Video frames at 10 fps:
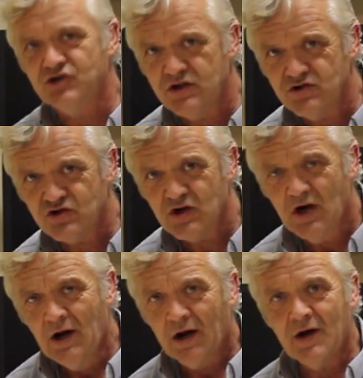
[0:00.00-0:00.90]
And a
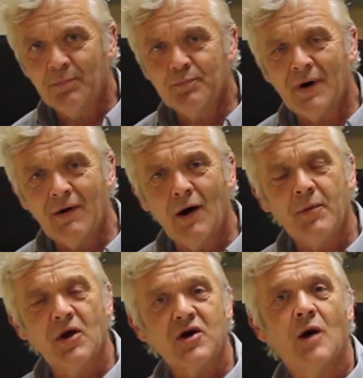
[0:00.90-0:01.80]
parabolic
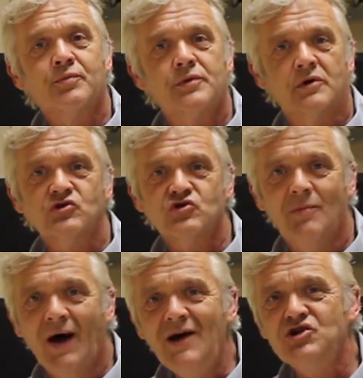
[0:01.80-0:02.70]
approximation
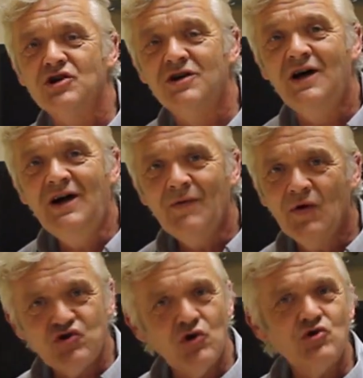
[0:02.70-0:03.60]
is usually
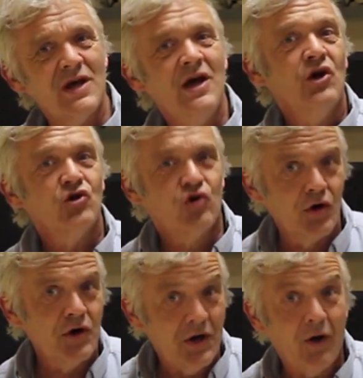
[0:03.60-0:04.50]
good enough to
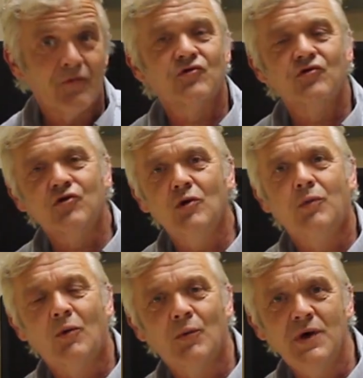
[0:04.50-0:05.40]
do what we want
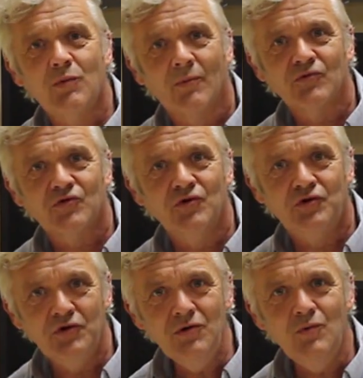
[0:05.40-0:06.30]
to do with
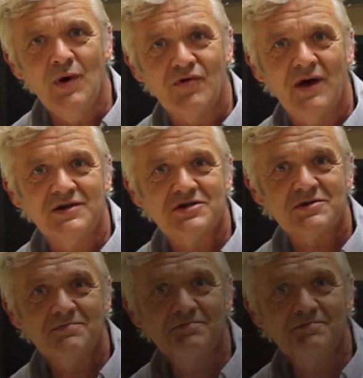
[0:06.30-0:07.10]
it. So